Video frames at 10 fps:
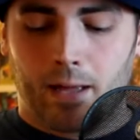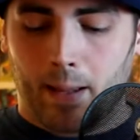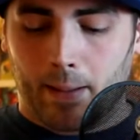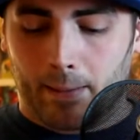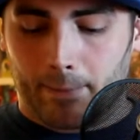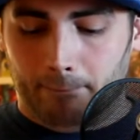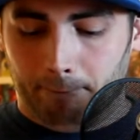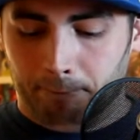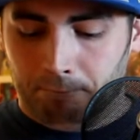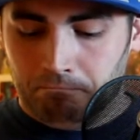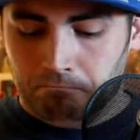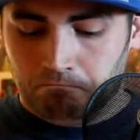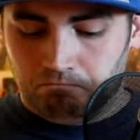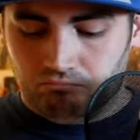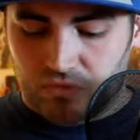Um,
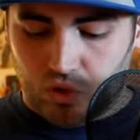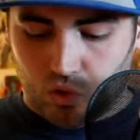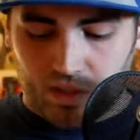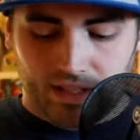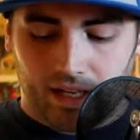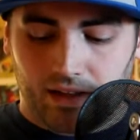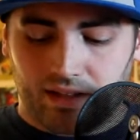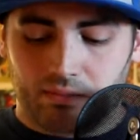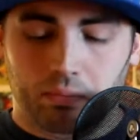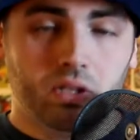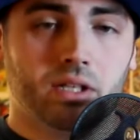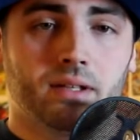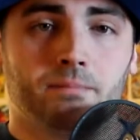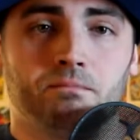so, towards the end of this book,